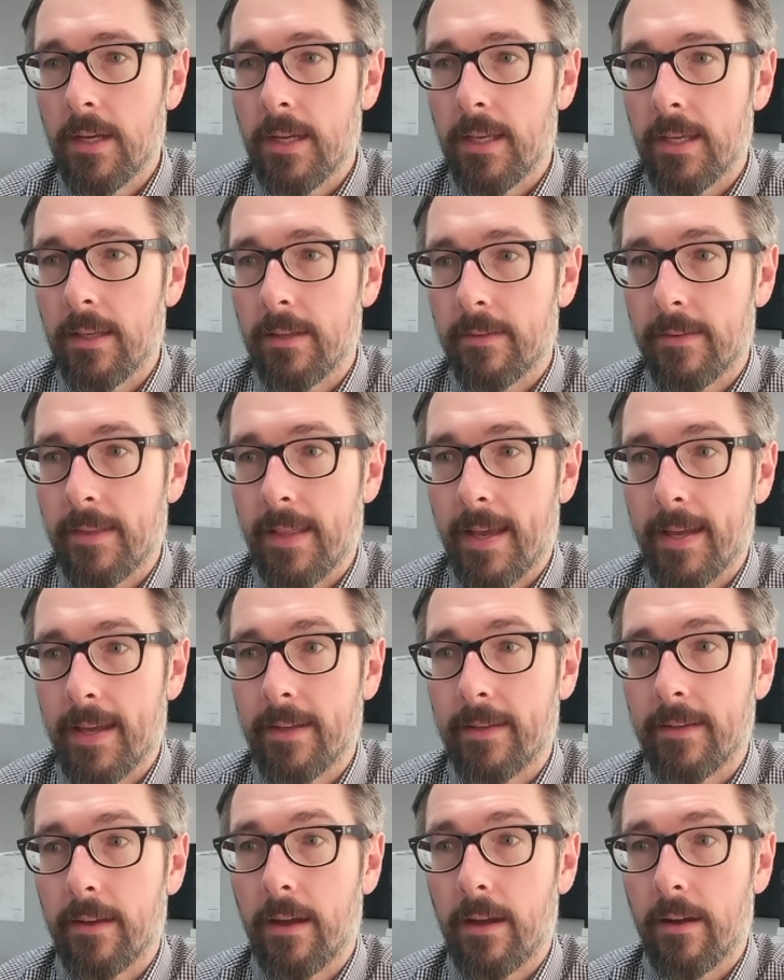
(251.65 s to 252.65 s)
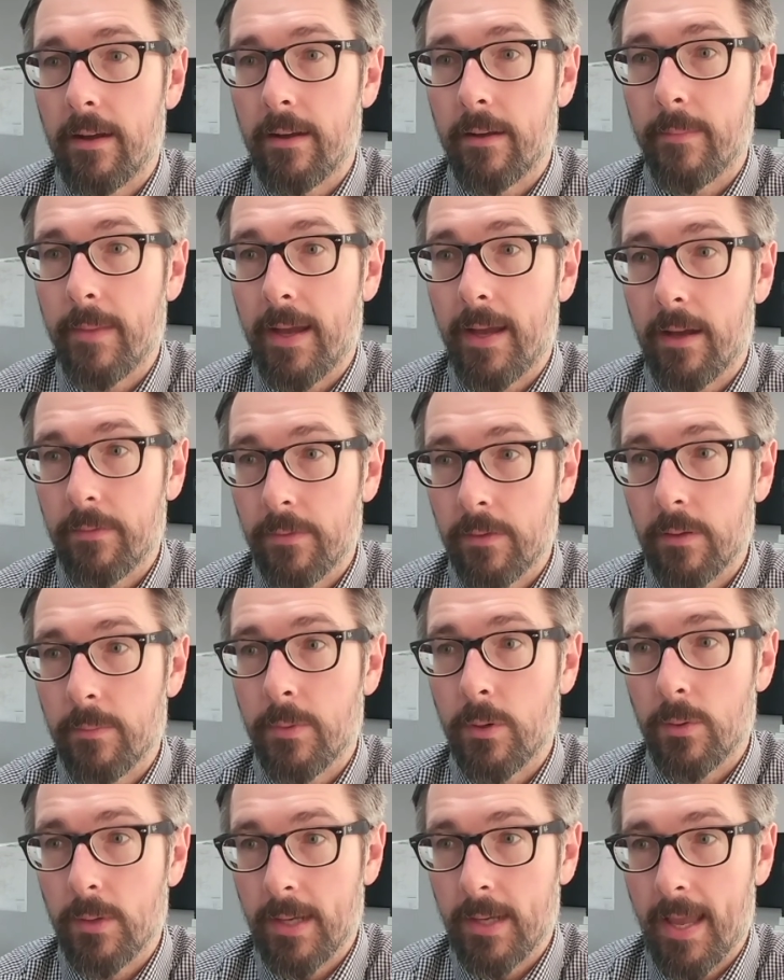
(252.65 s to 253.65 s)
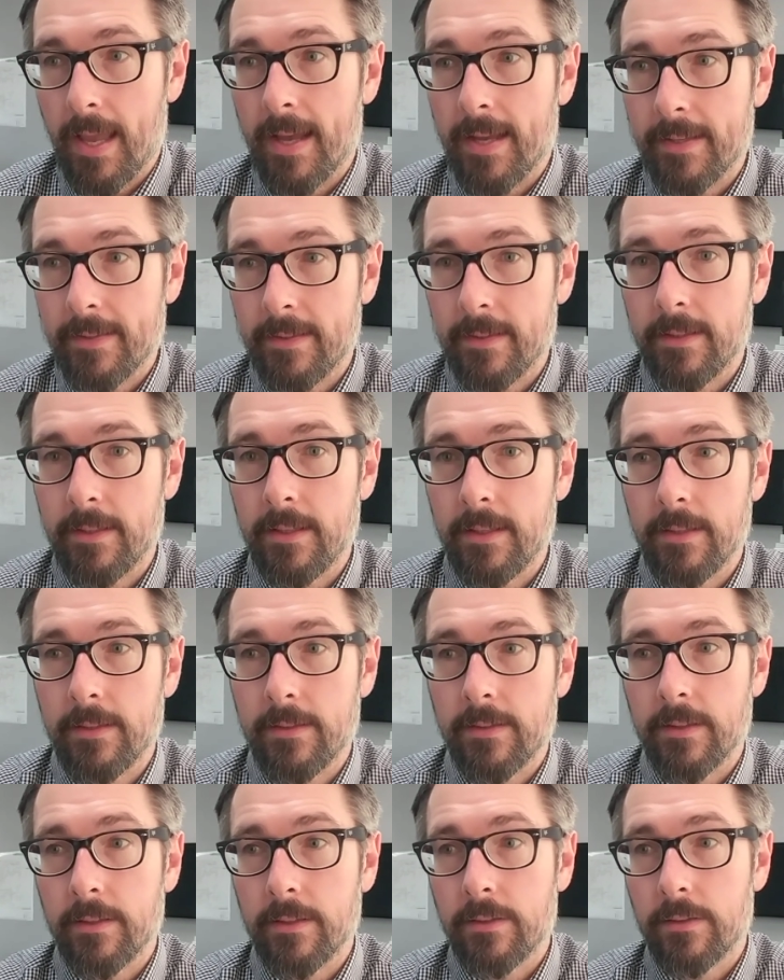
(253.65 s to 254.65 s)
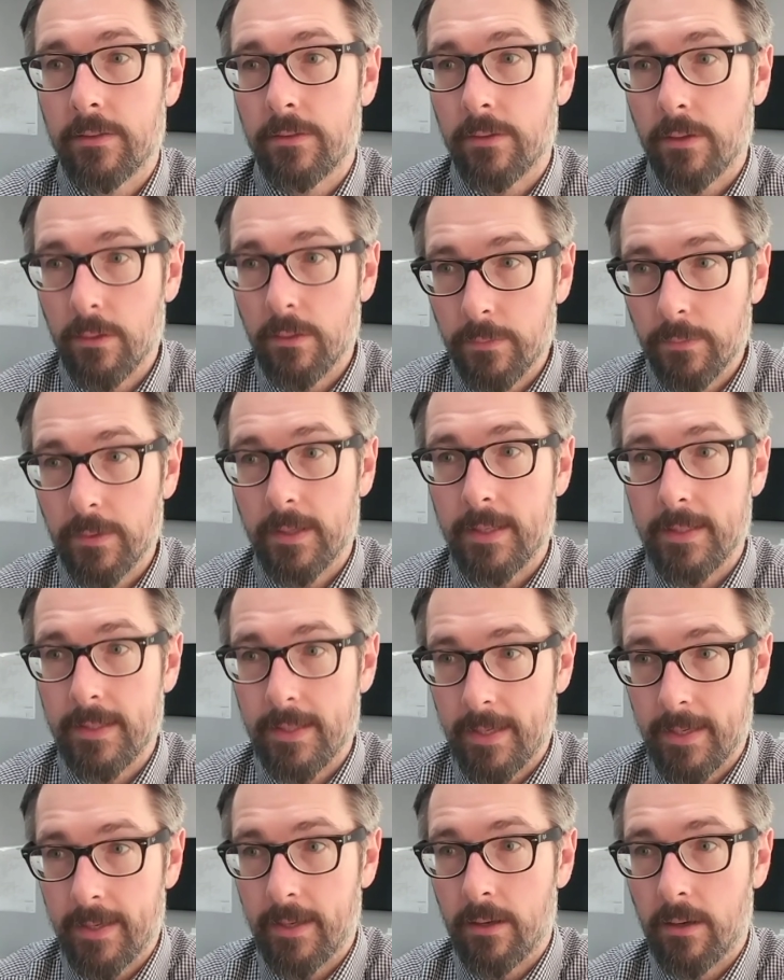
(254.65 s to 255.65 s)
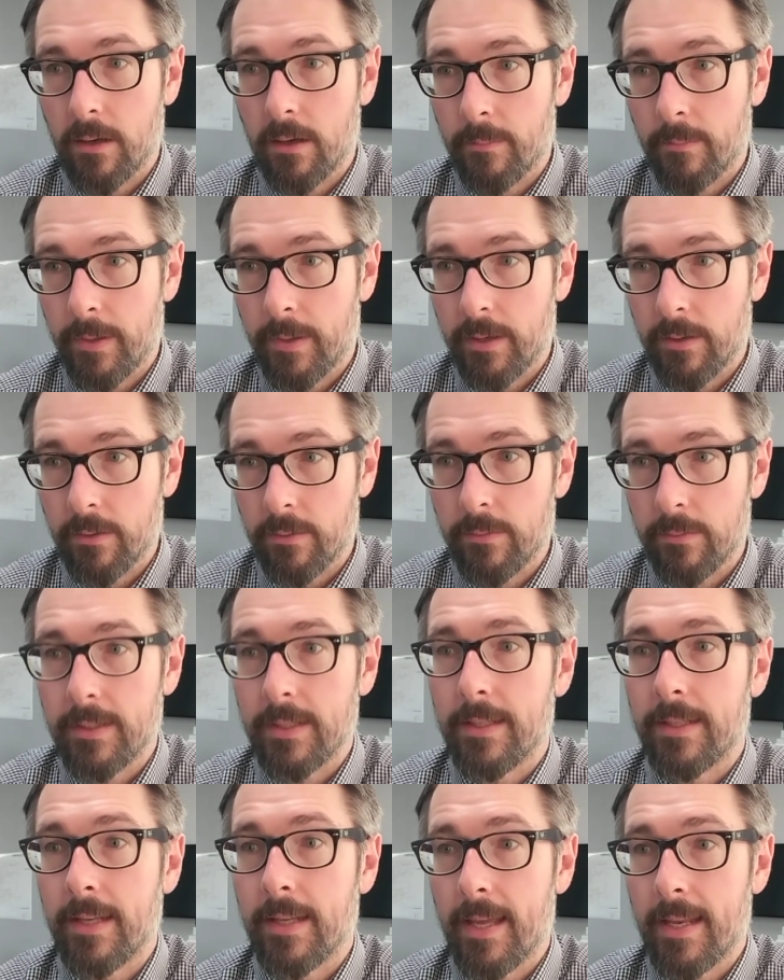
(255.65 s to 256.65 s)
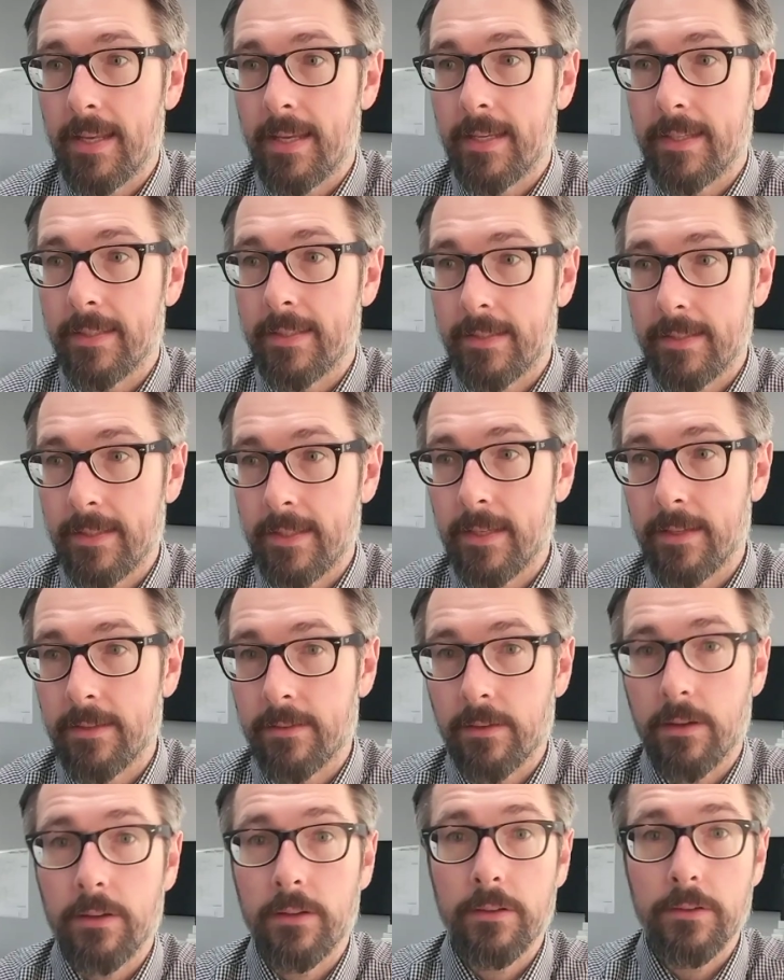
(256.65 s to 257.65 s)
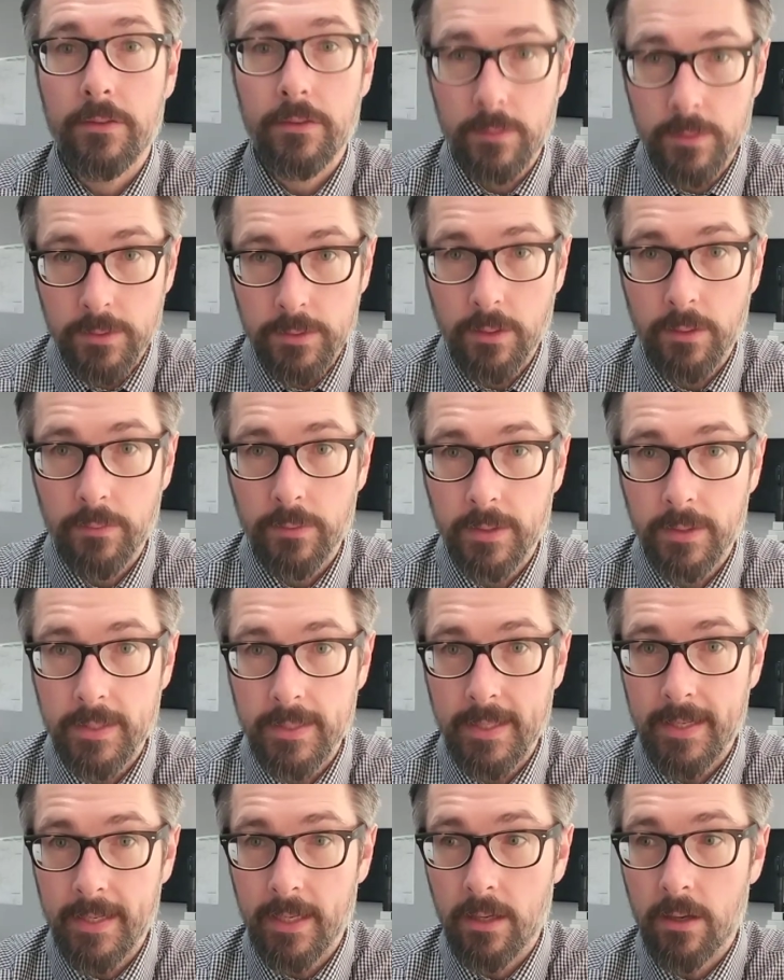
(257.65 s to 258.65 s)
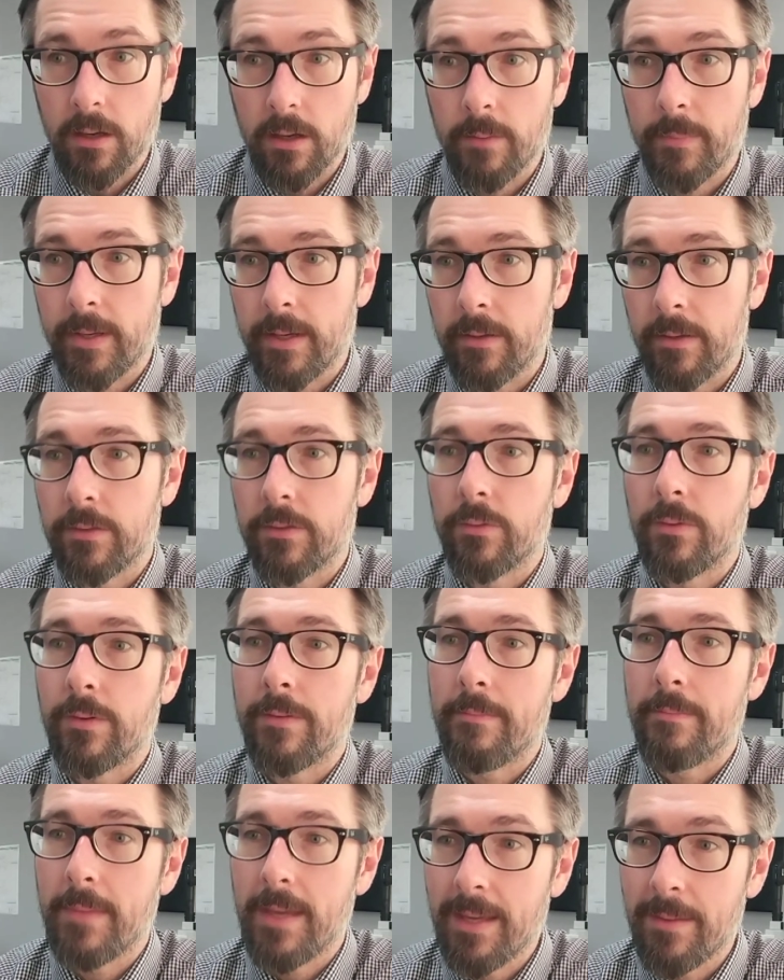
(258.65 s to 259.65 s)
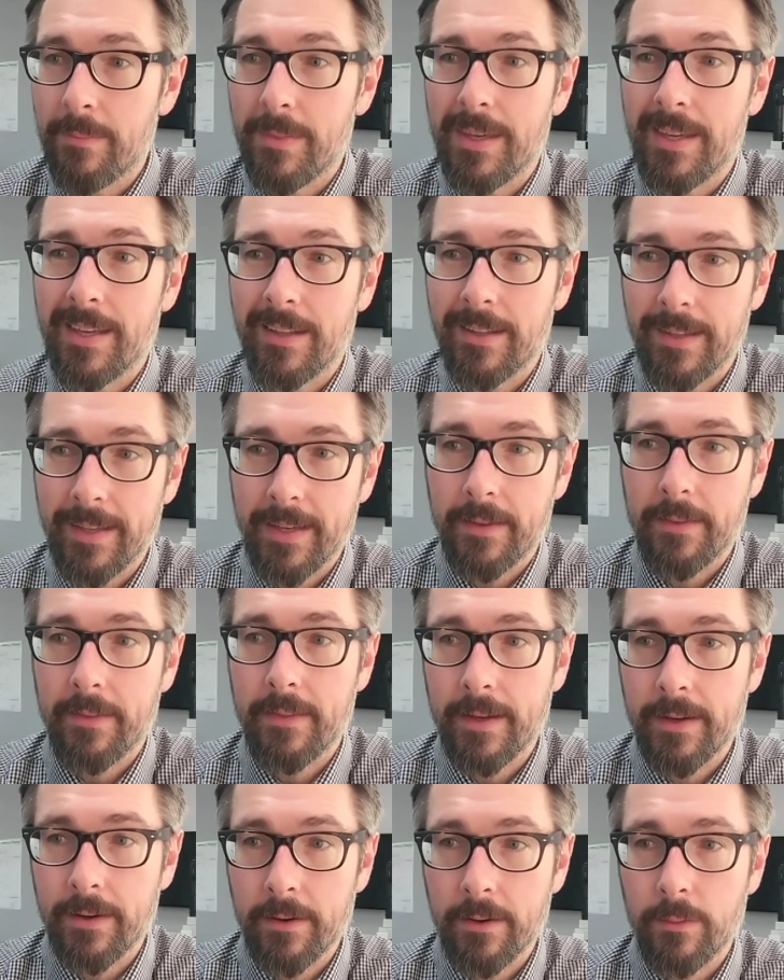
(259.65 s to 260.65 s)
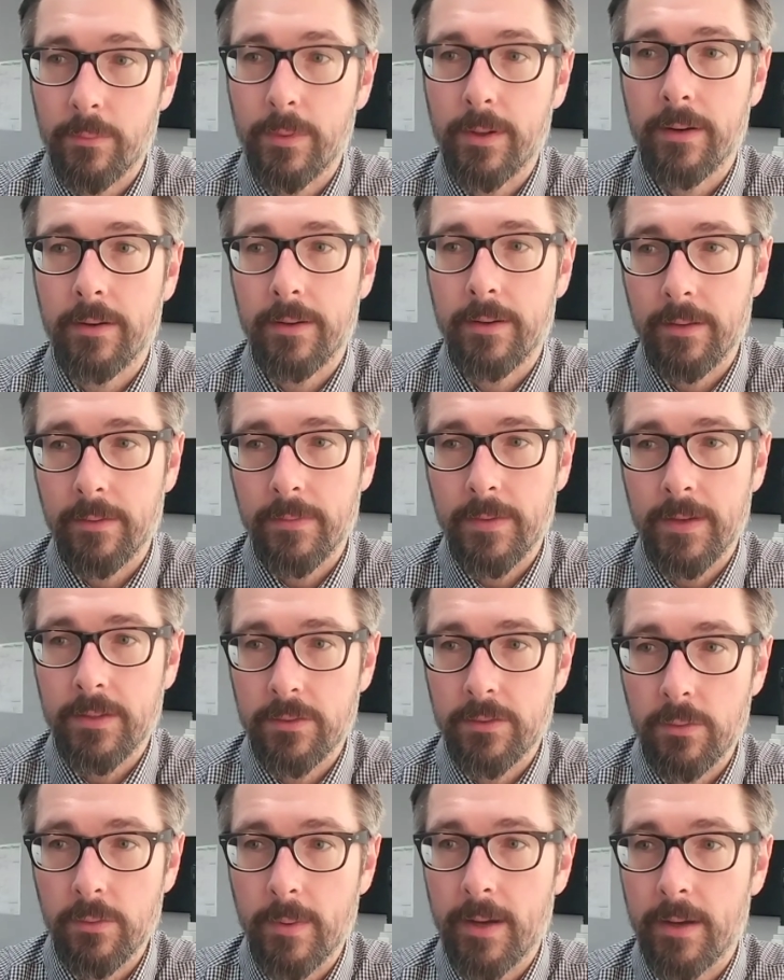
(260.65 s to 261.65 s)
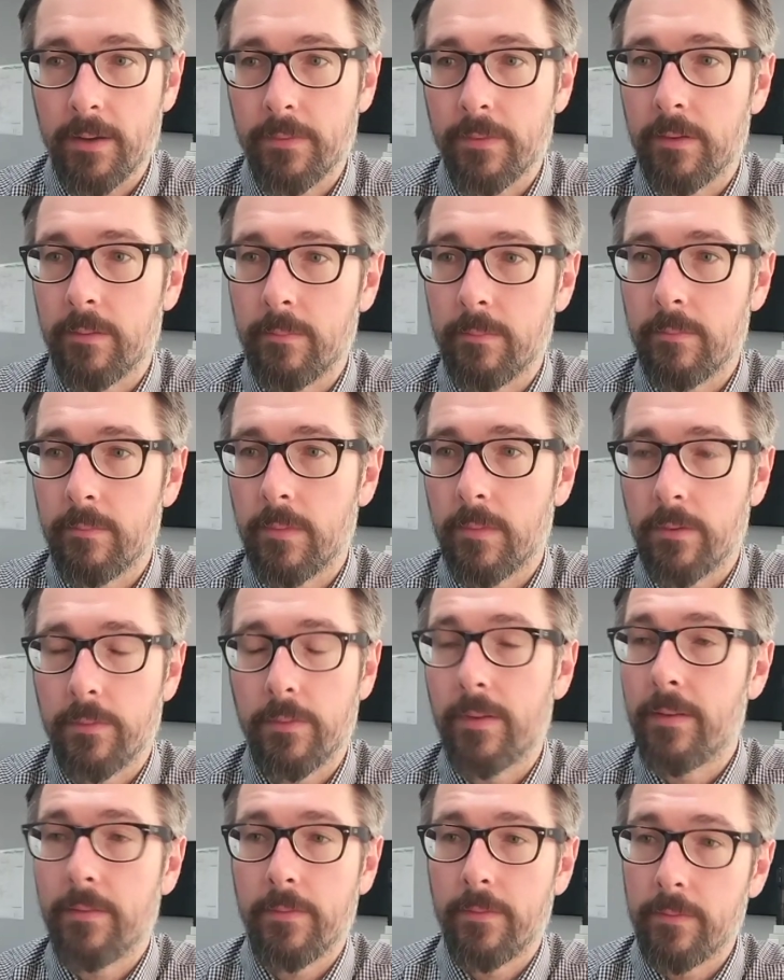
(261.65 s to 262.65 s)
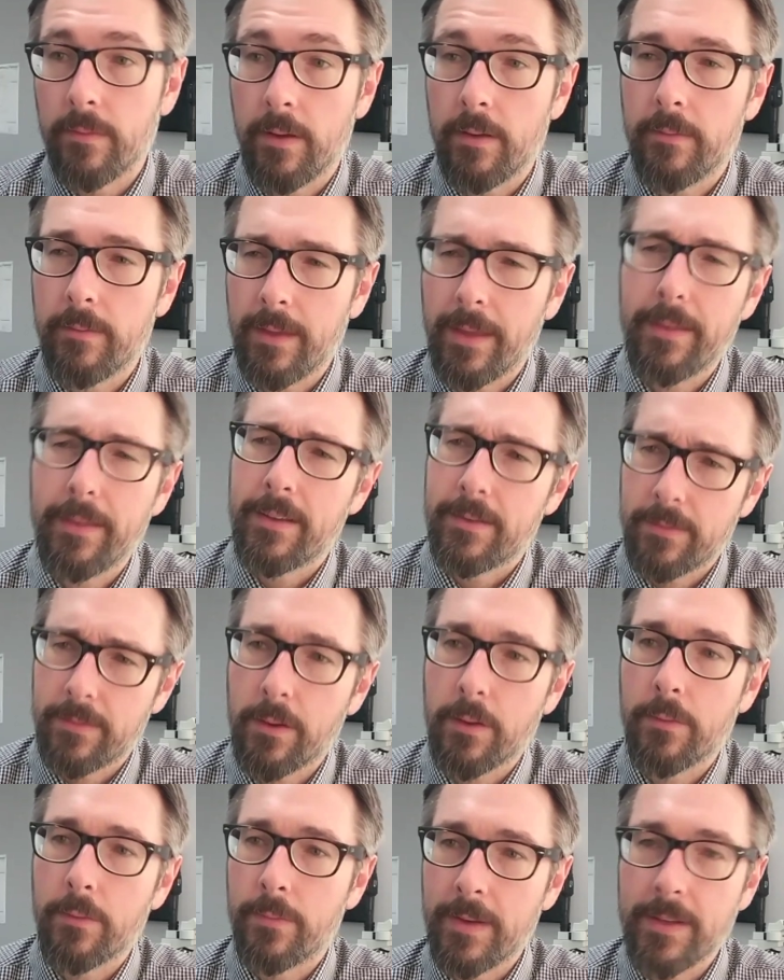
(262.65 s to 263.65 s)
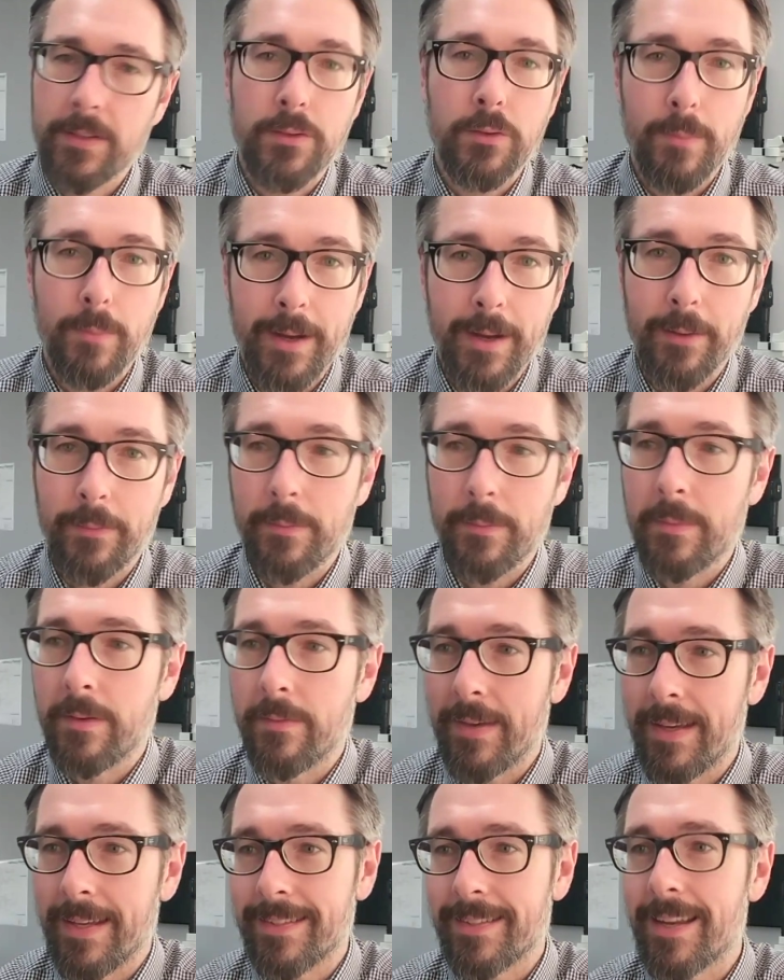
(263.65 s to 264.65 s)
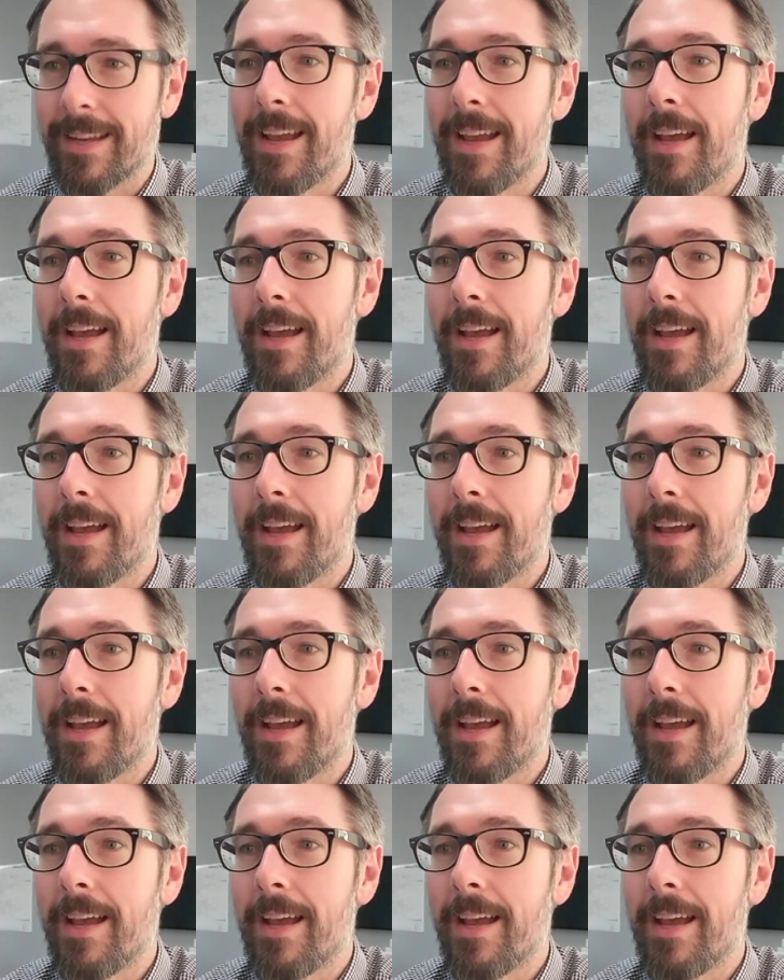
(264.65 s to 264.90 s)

is that alpha-lipoic acid is a sulfur-containing compound, and NAC is also a sulfur-containing compound, so it may be a link there where in the phase 2 biofilm, I think it's called phase 2 biofilm advanced,